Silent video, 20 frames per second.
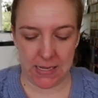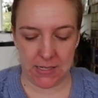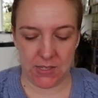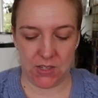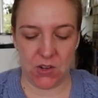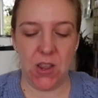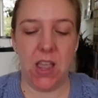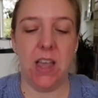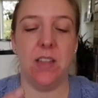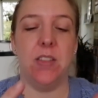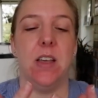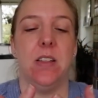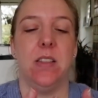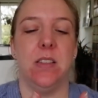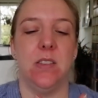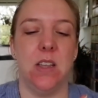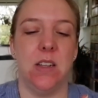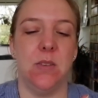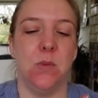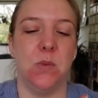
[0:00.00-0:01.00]
So yeah,
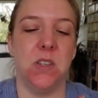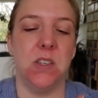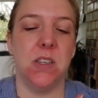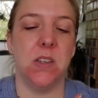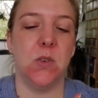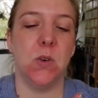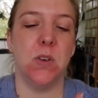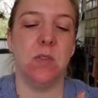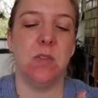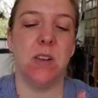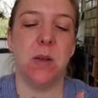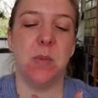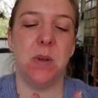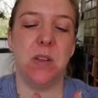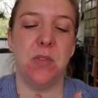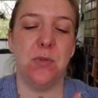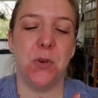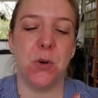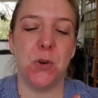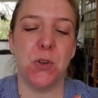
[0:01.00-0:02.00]
that, that was sort of like
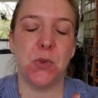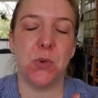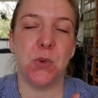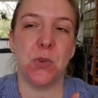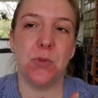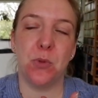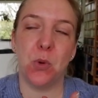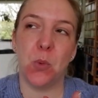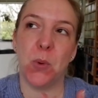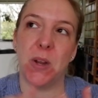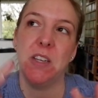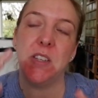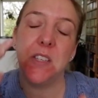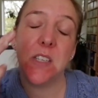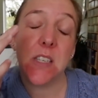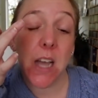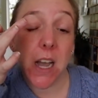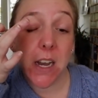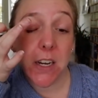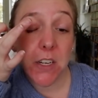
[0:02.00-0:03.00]
my first forays
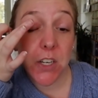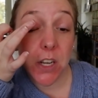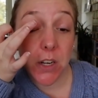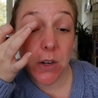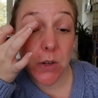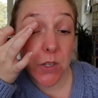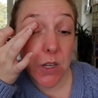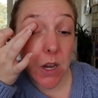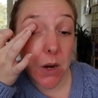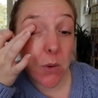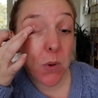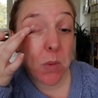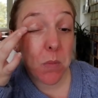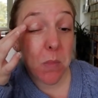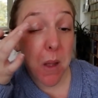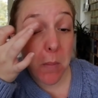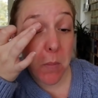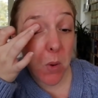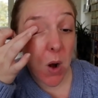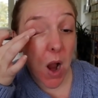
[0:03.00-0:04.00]
into eyeshadow. So I
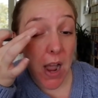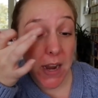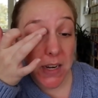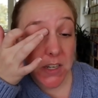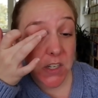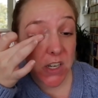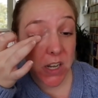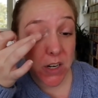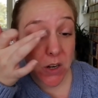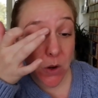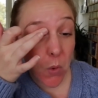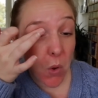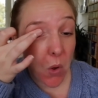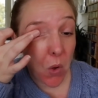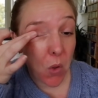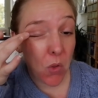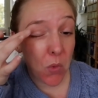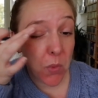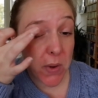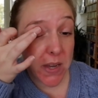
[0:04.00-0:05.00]
remember eyeshadow
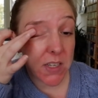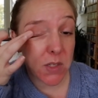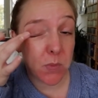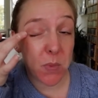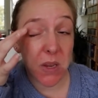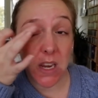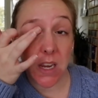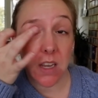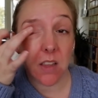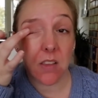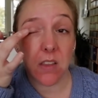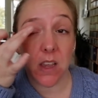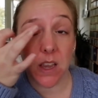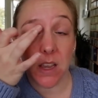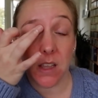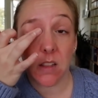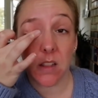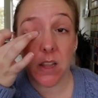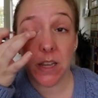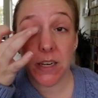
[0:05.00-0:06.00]
always being a
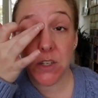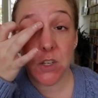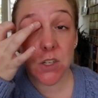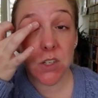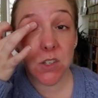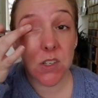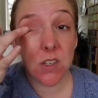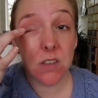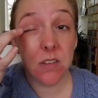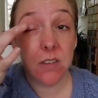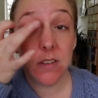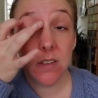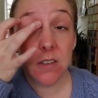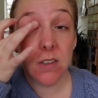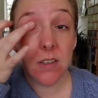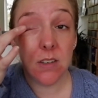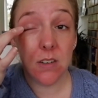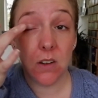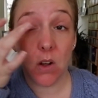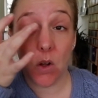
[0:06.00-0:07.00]
thing, like just
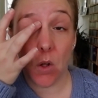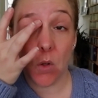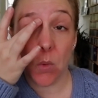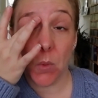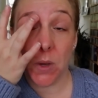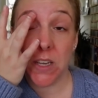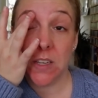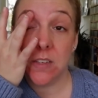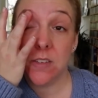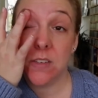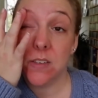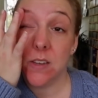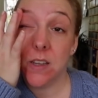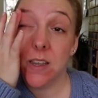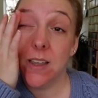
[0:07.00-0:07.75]
always.